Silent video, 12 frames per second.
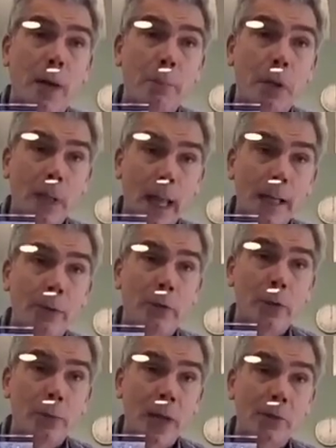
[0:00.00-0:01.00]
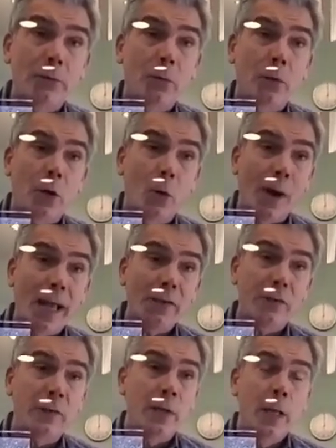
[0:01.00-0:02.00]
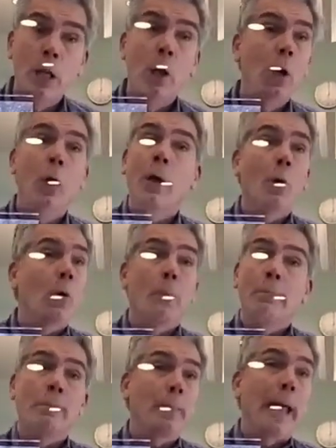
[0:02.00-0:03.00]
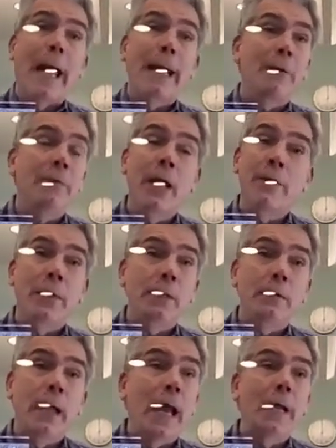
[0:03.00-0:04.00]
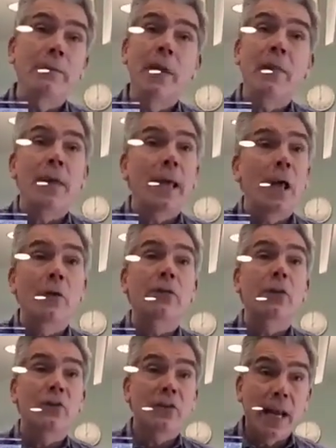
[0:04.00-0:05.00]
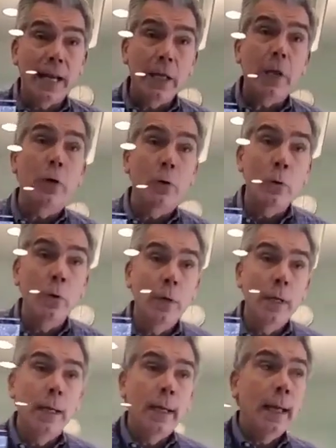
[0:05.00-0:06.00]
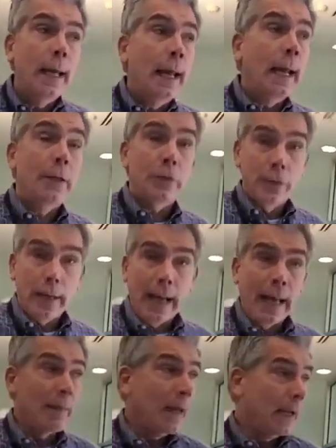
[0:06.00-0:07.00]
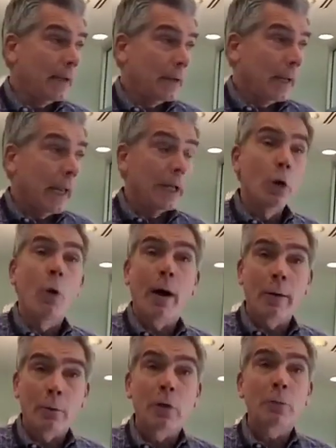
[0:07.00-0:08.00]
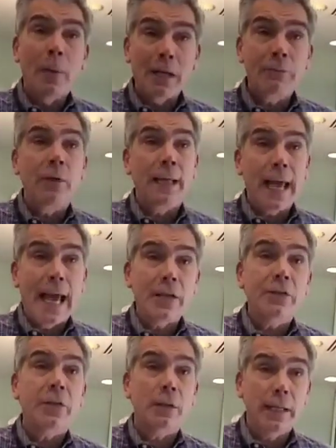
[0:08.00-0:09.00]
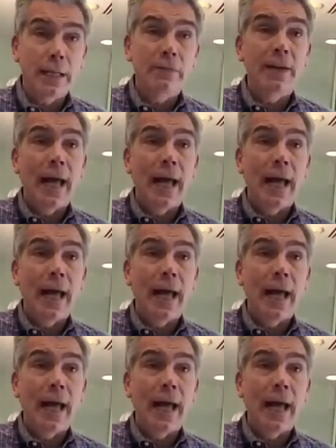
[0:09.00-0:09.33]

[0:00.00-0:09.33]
my polite and respectful request, I have nothing I have nothing else to say to you. And then and you are respectfully asked to leave